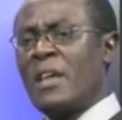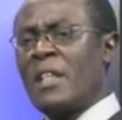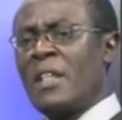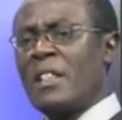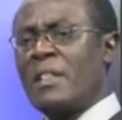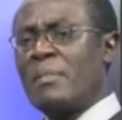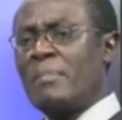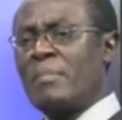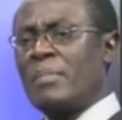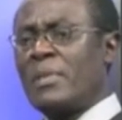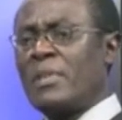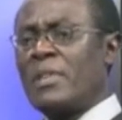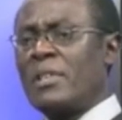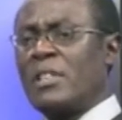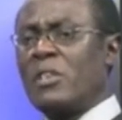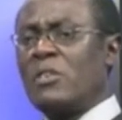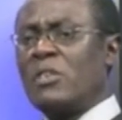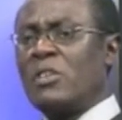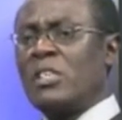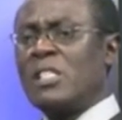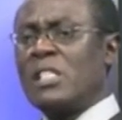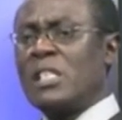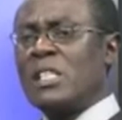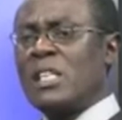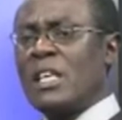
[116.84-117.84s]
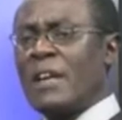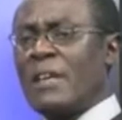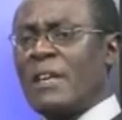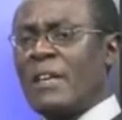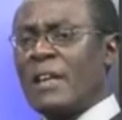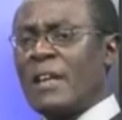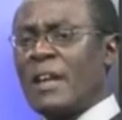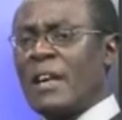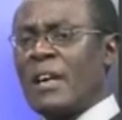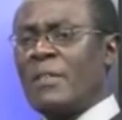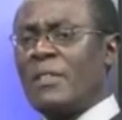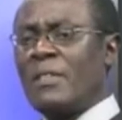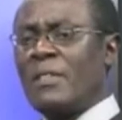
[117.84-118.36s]
the political engineering
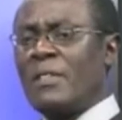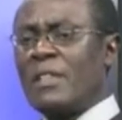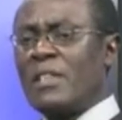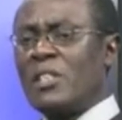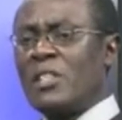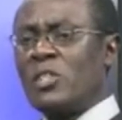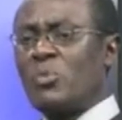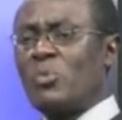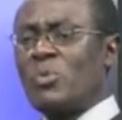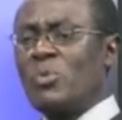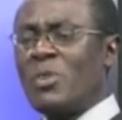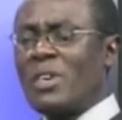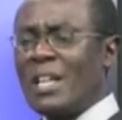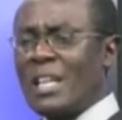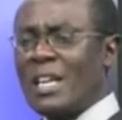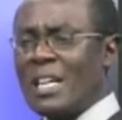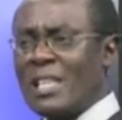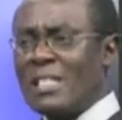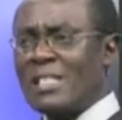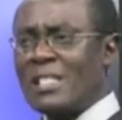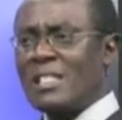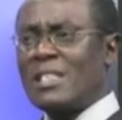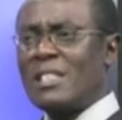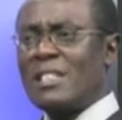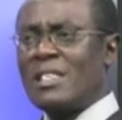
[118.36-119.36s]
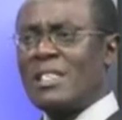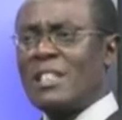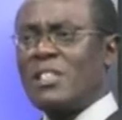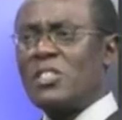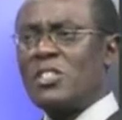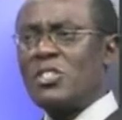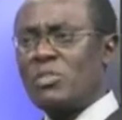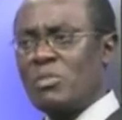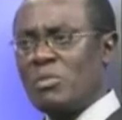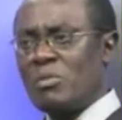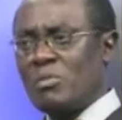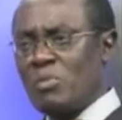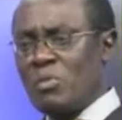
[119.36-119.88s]
around this, what his
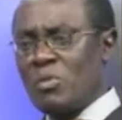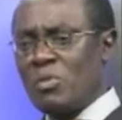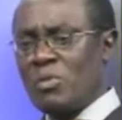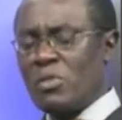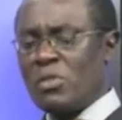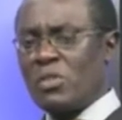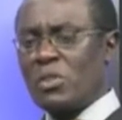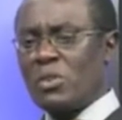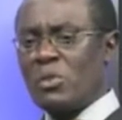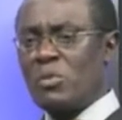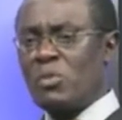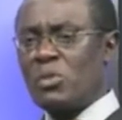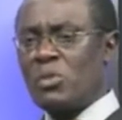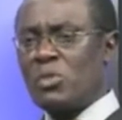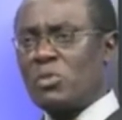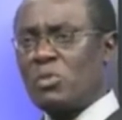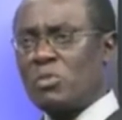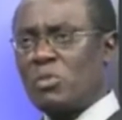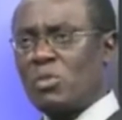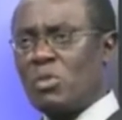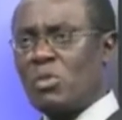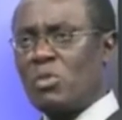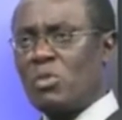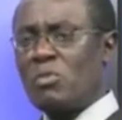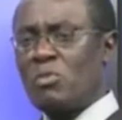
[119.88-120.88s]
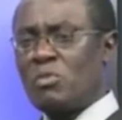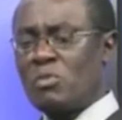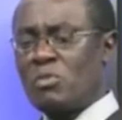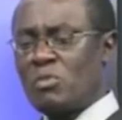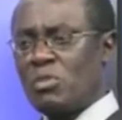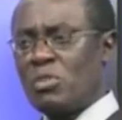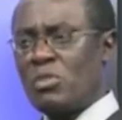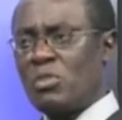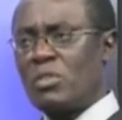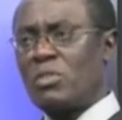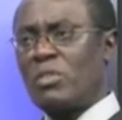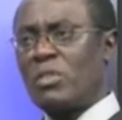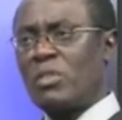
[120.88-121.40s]
intention was to lock
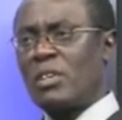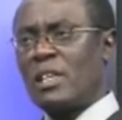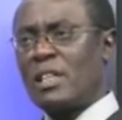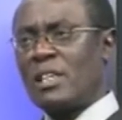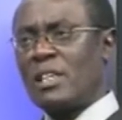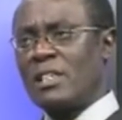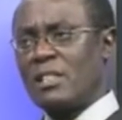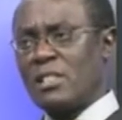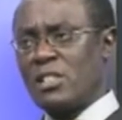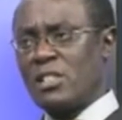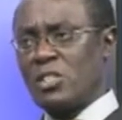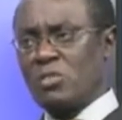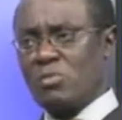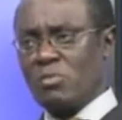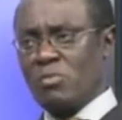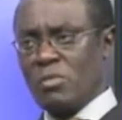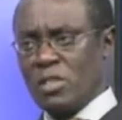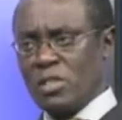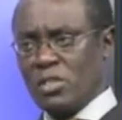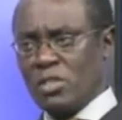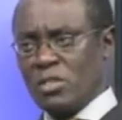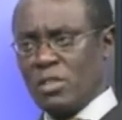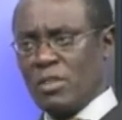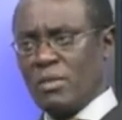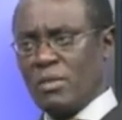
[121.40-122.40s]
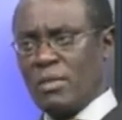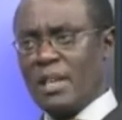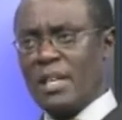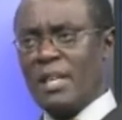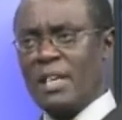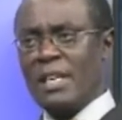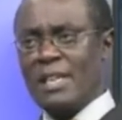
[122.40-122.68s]
Ruto in a situation where he